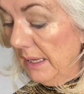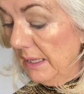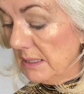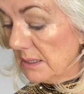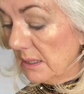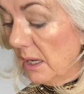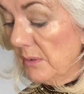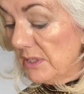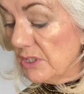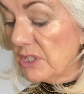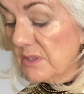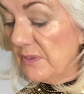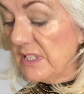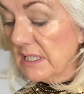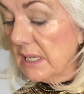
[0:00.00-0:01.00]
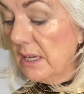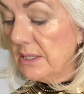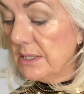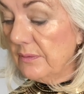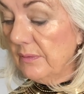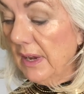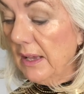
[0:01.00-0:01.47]
It's just
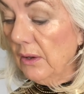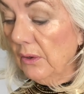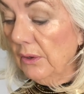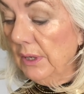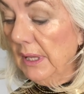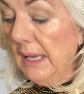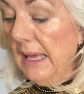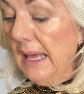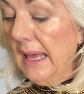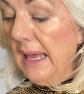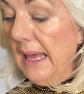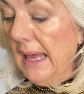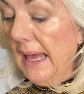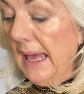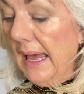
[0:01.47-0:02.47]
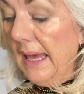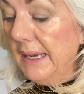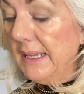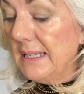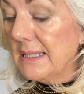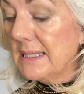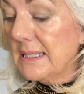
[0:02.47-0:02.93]
viscose and rayon,
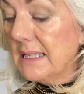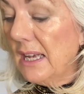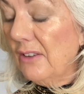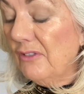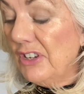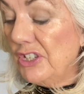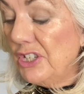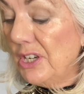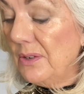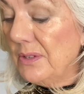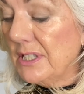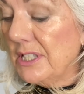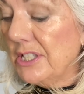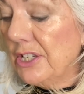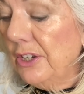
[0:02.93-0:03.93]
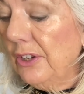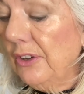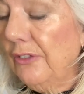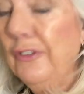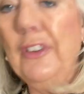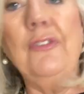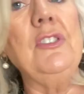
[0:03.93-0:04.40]
and it's reduced
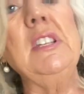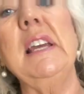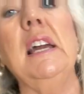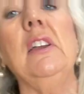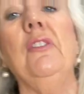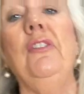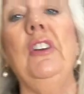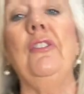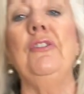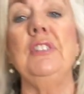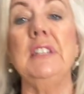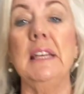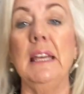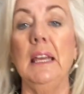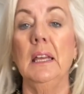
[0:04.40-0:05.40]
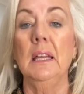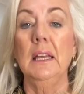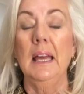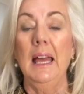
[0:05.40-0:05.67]
to 58.50.